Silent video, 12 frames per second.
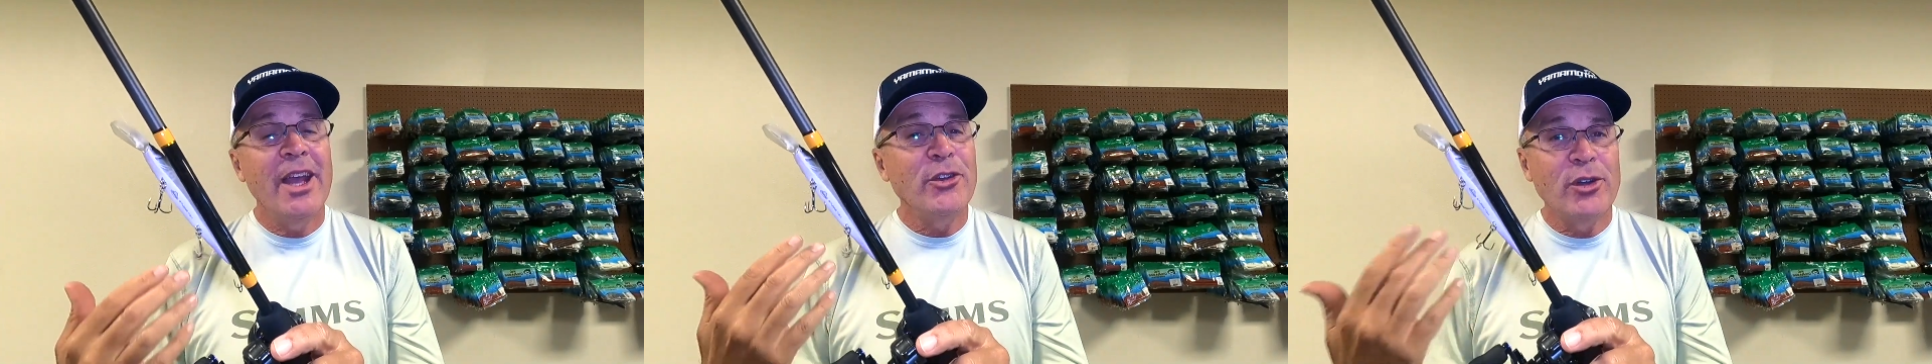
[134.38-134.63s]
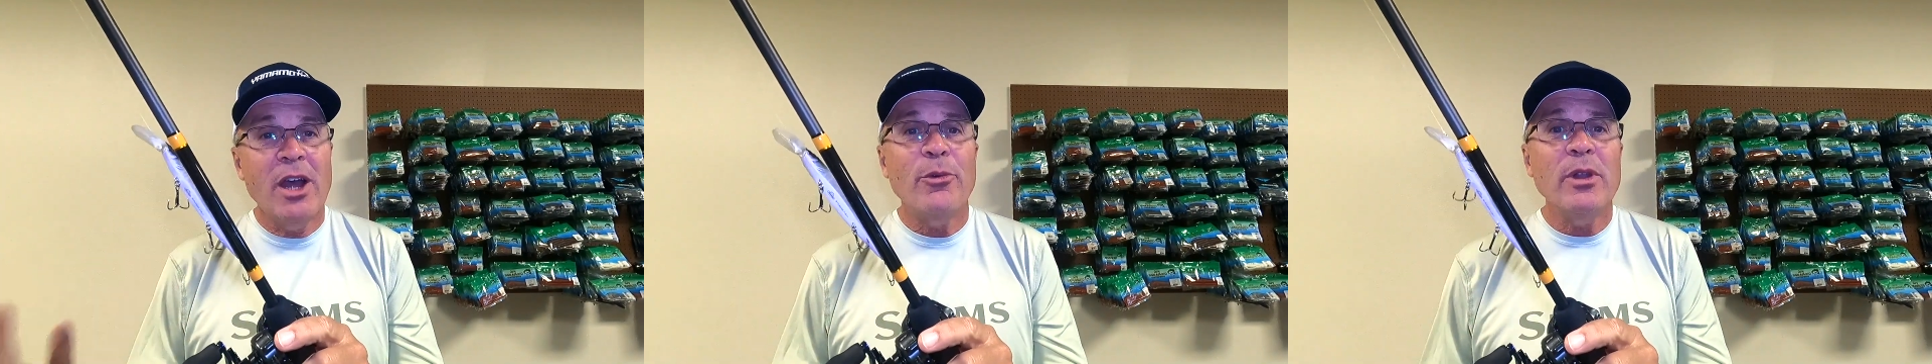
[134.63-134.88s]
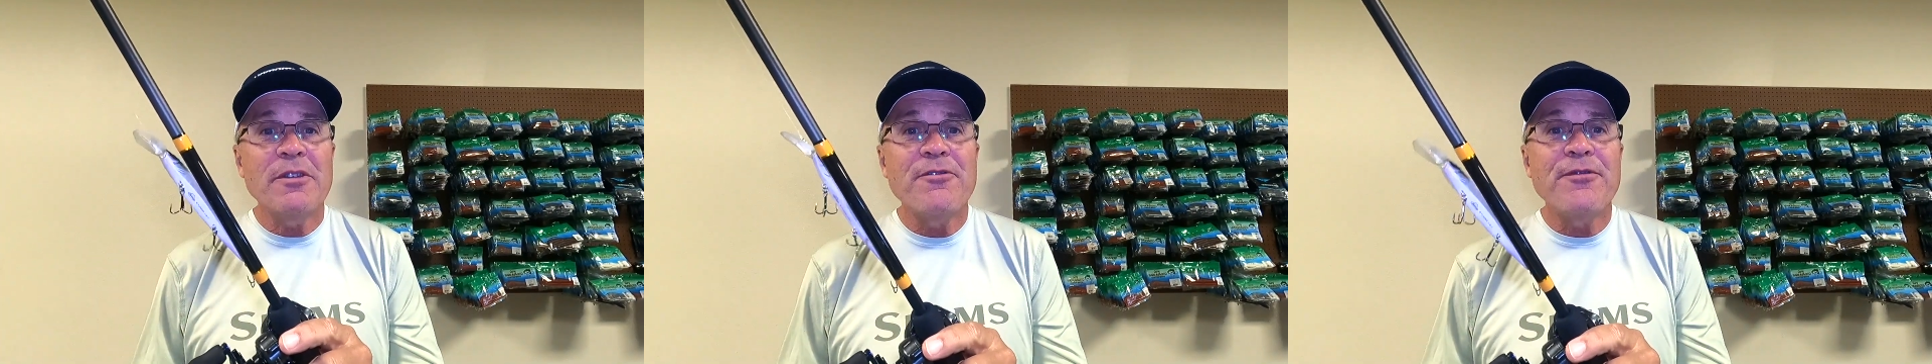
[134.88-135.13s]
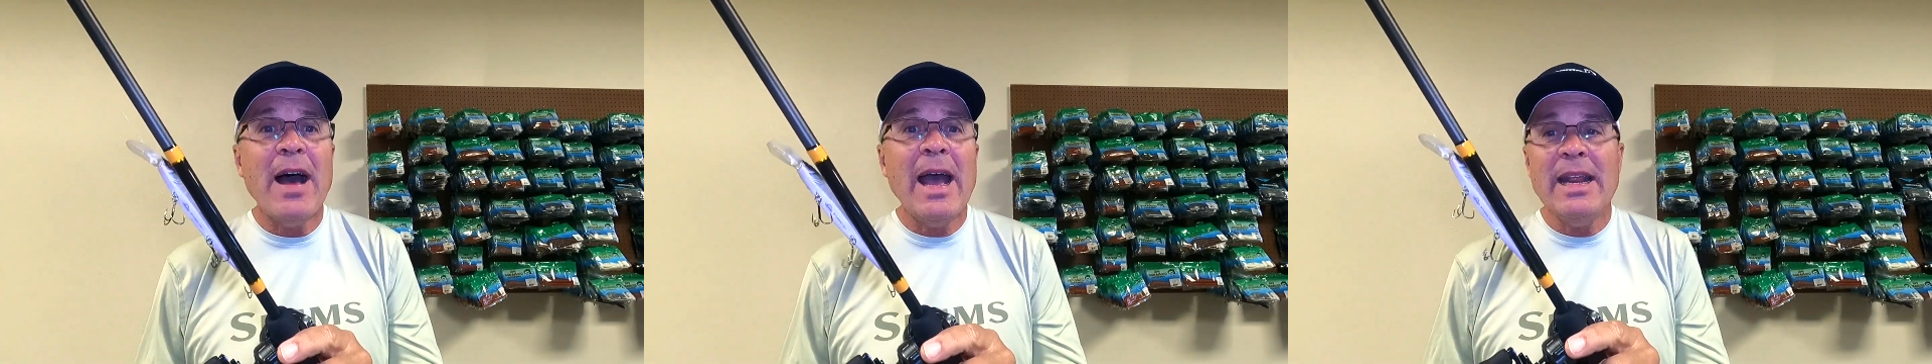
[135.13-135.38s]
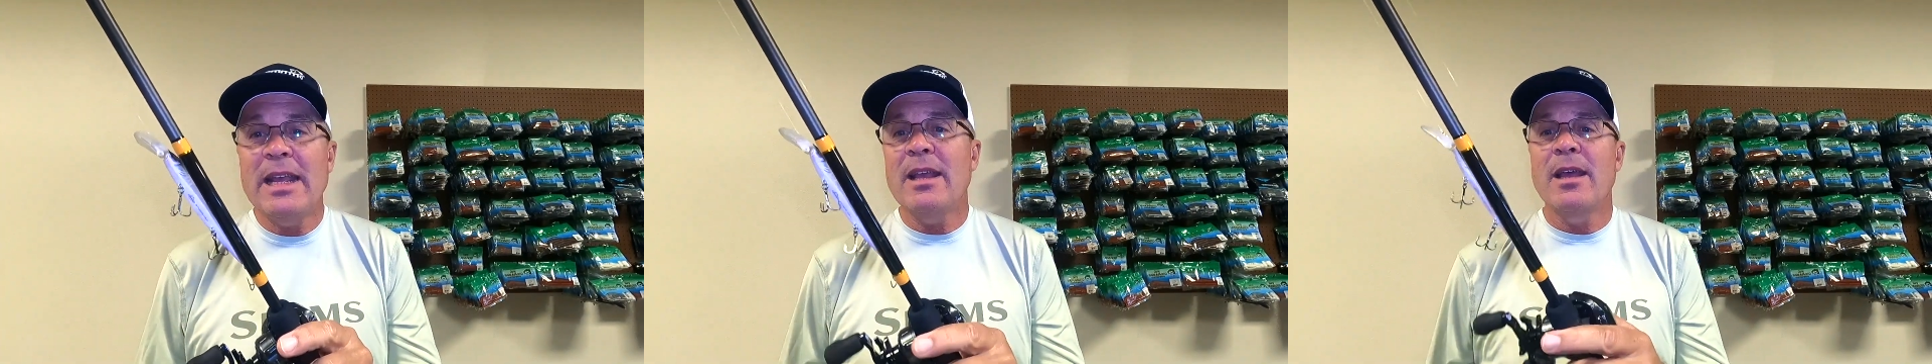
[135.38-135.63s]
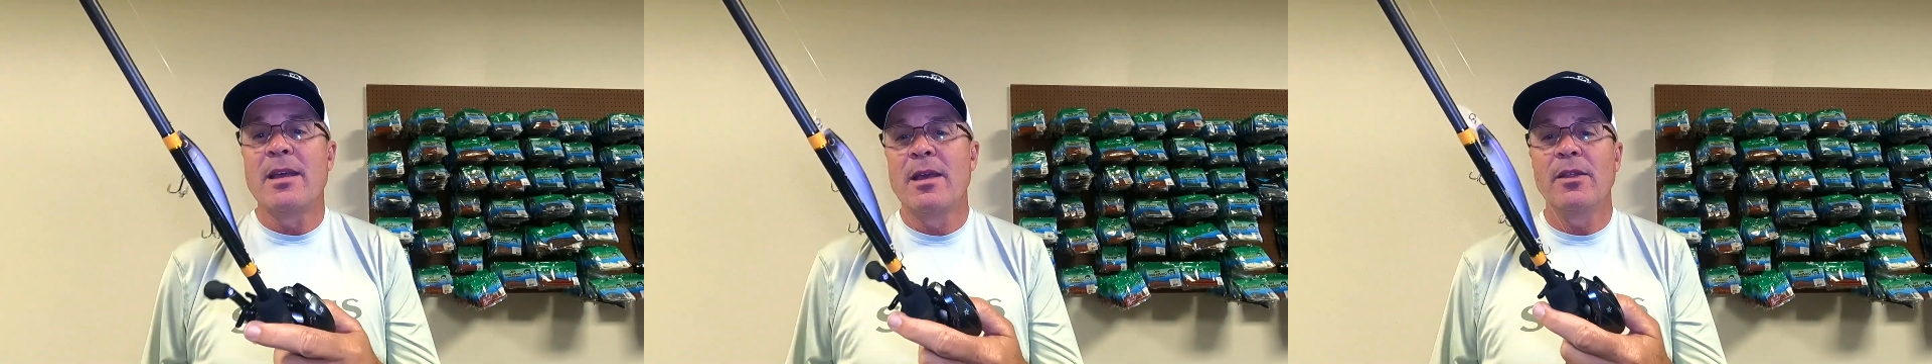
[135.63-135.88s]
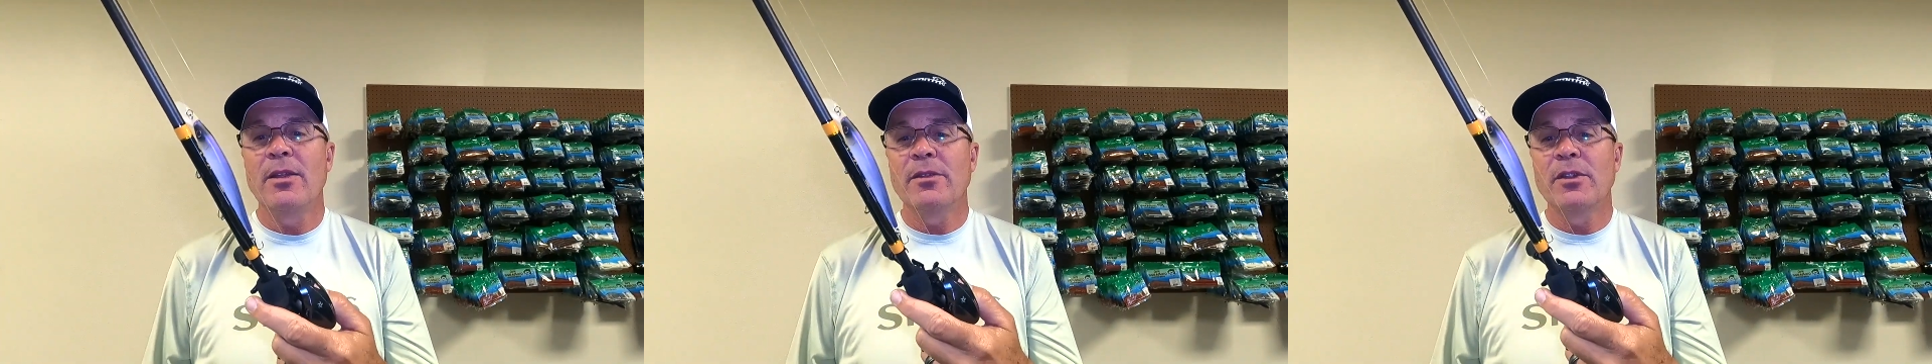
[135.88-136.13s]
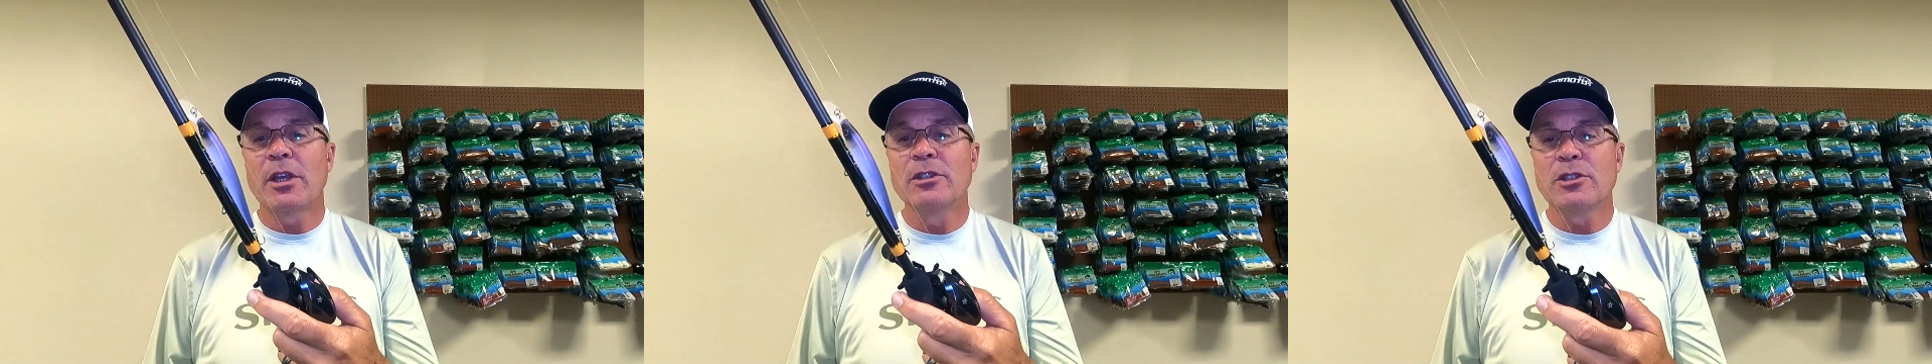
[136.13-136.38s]
And you're not really fighting
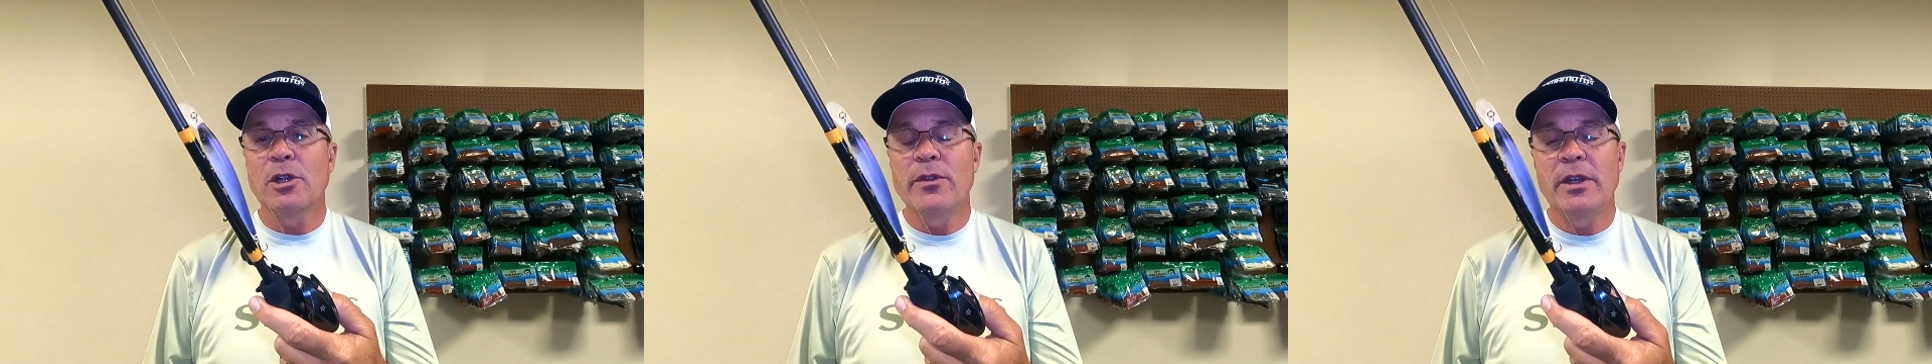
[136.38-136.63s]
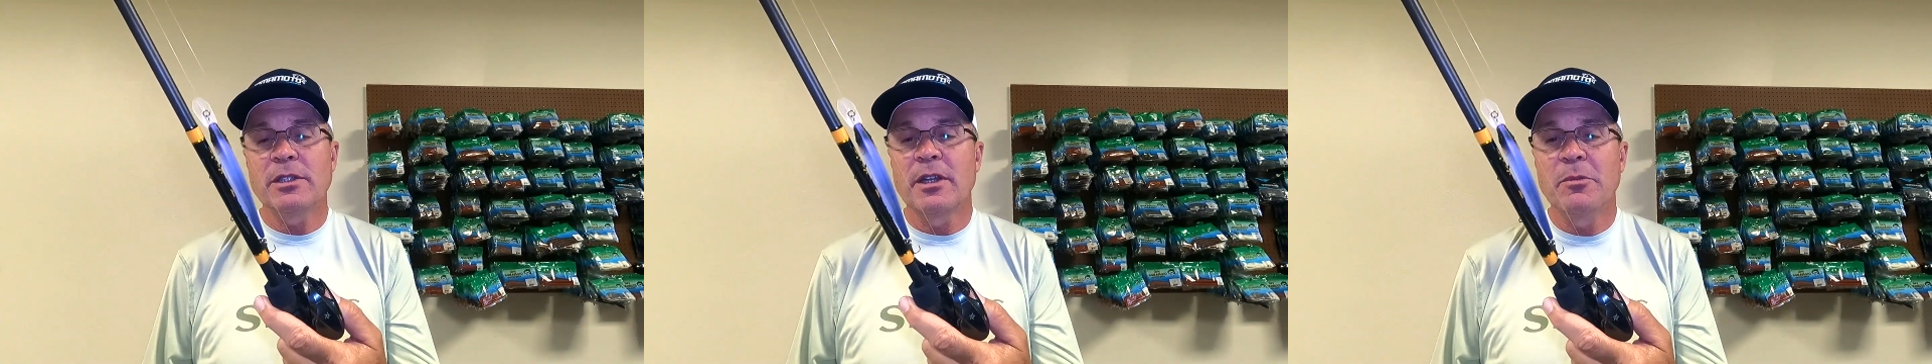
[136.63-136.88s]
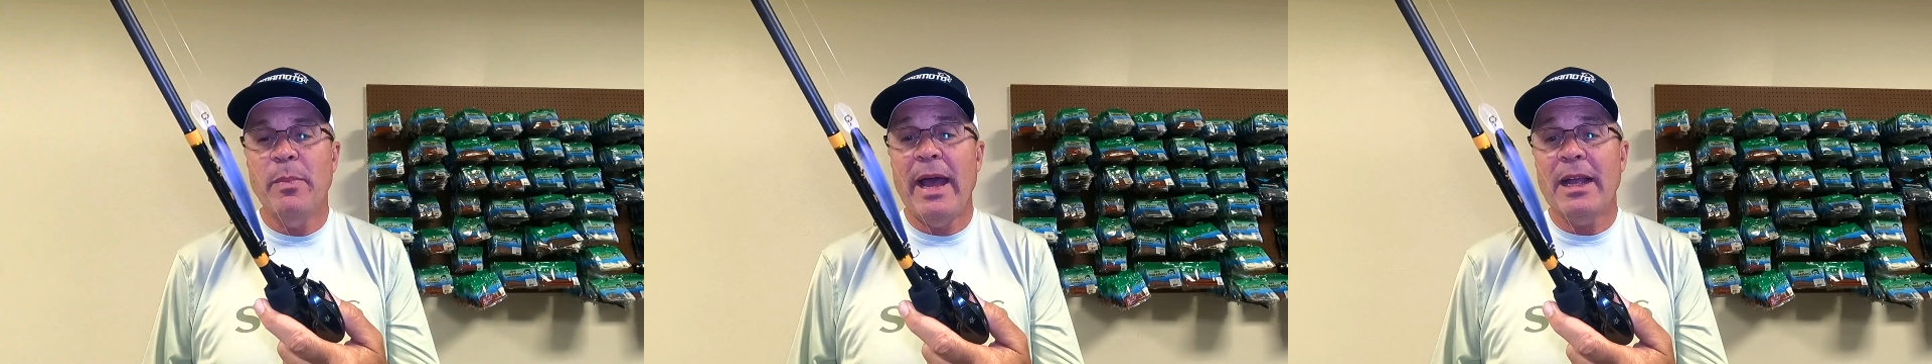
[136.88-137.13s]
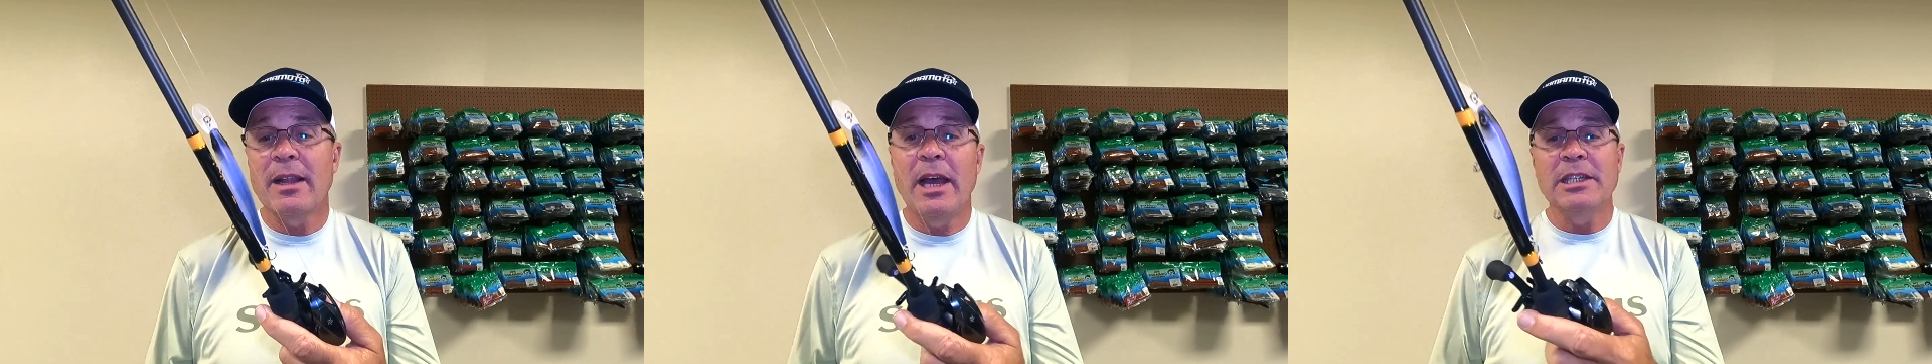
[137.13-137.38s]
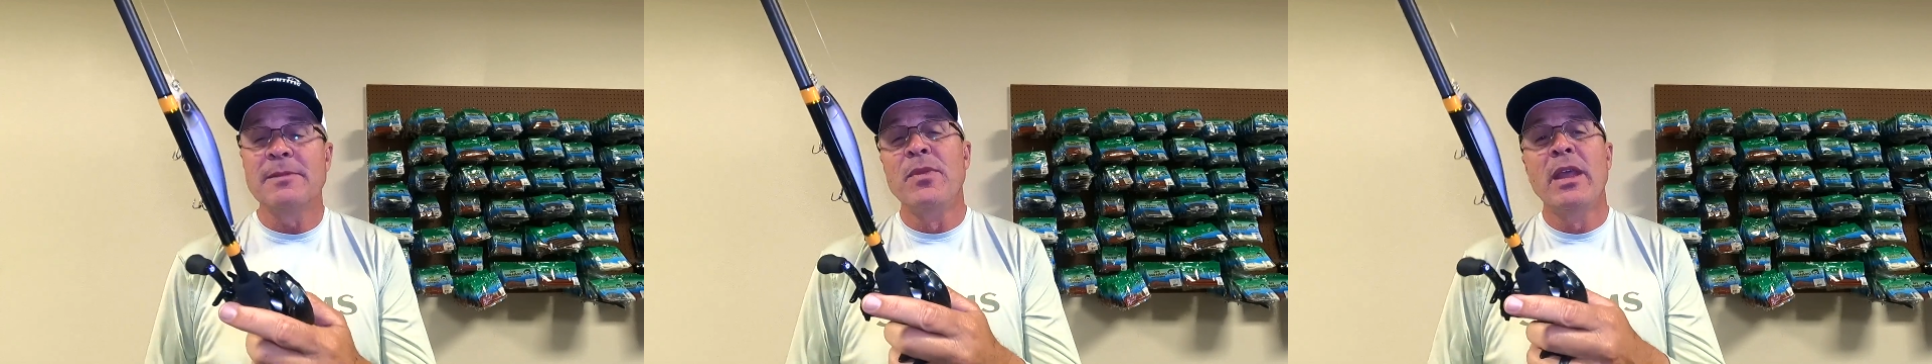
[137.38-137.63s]
the concern that it's going to backlash.